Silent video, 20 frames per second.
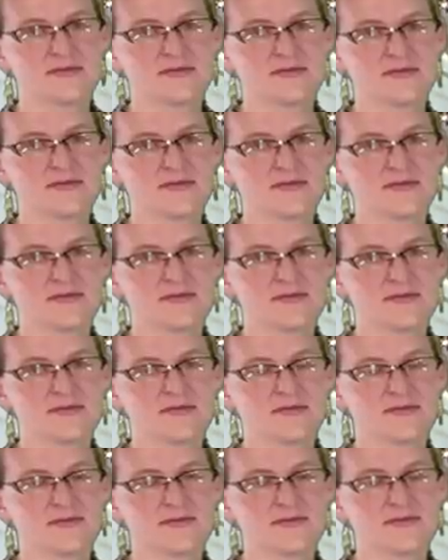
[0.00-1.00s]

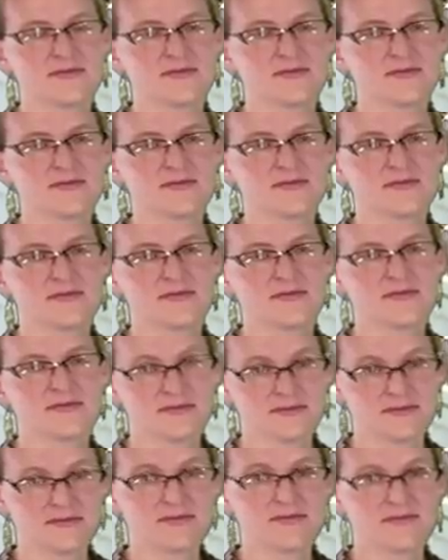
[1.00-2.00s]

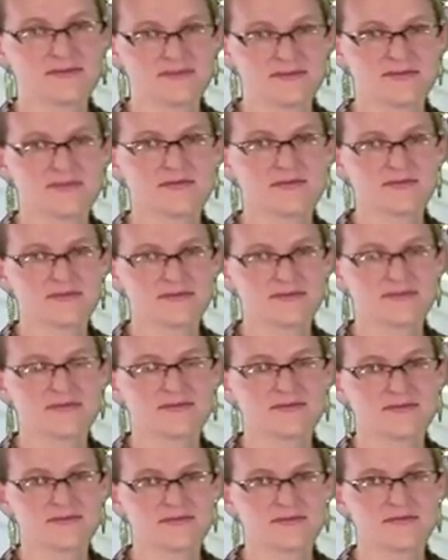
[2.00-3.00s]

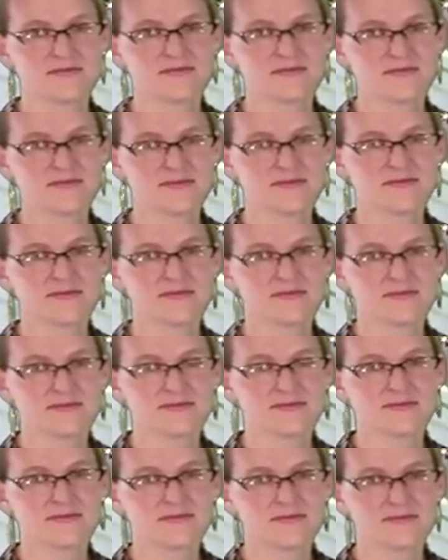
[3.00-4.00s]

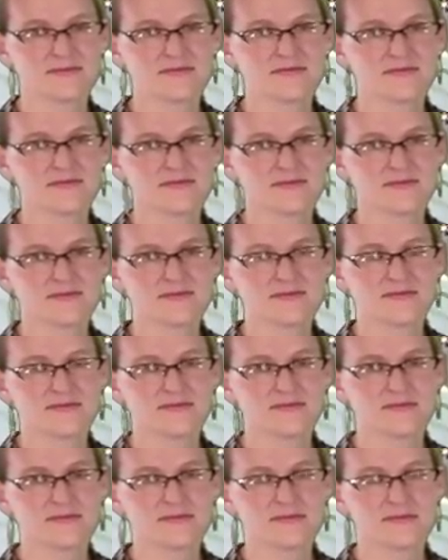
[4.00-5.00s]

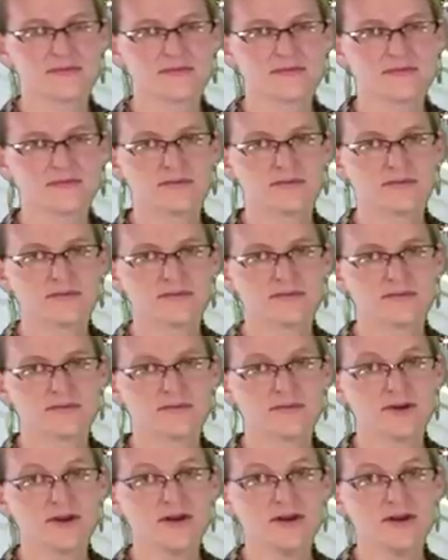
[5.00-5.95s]
(not speaking)